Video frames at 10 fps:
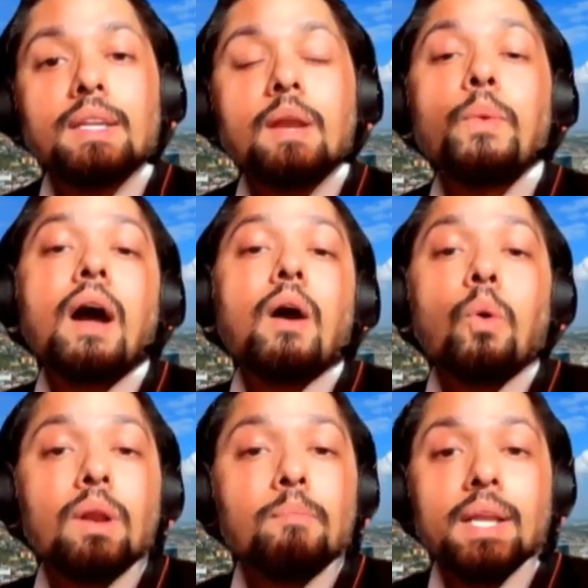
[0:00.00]
and we are
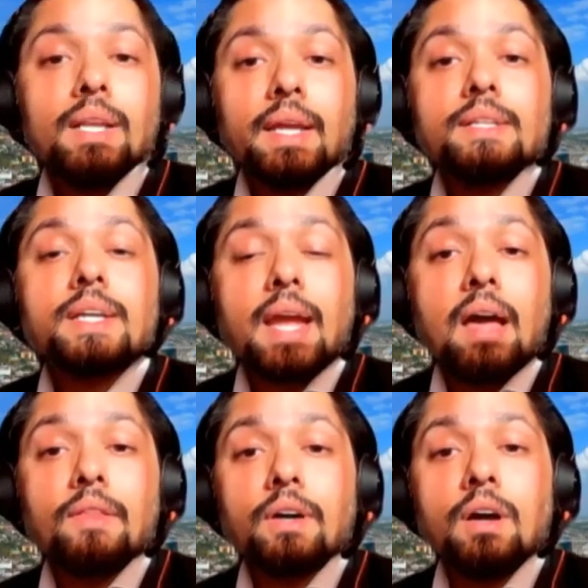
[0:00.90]
all building
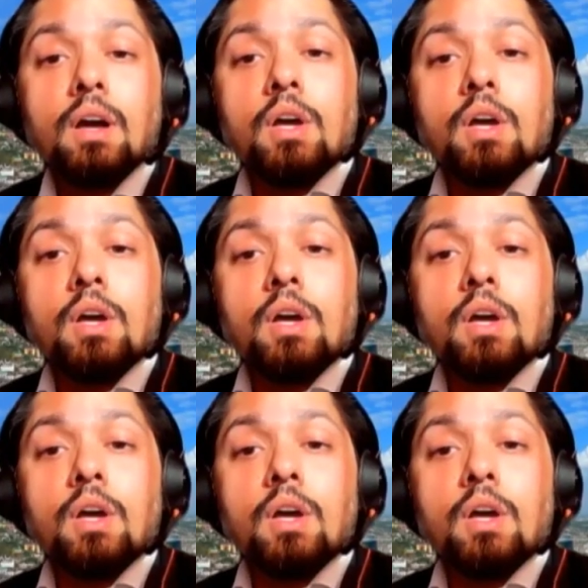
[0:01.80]
together.